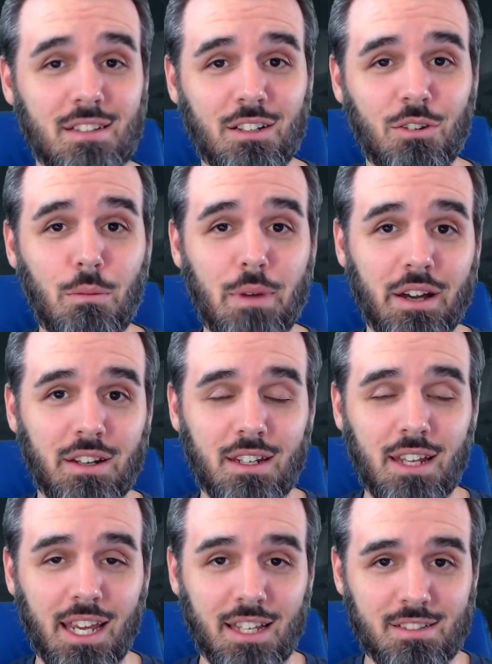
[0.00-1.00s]
to go about
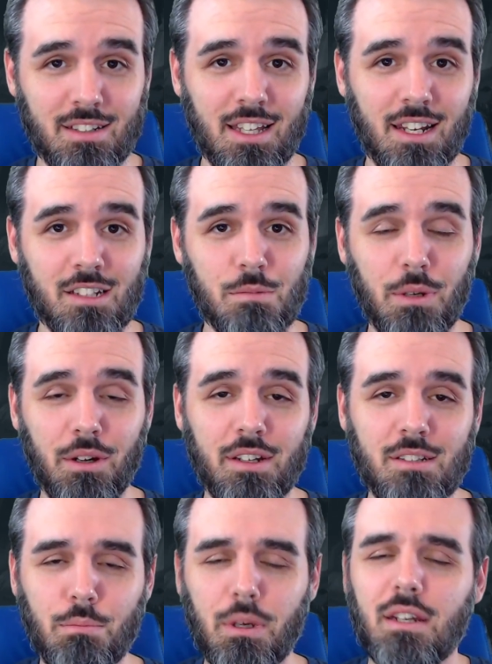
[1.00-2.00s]
enhancing that
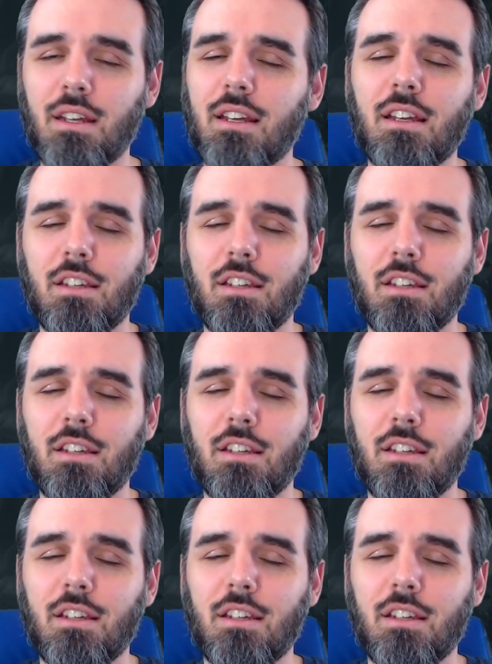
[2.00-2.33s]
experience, but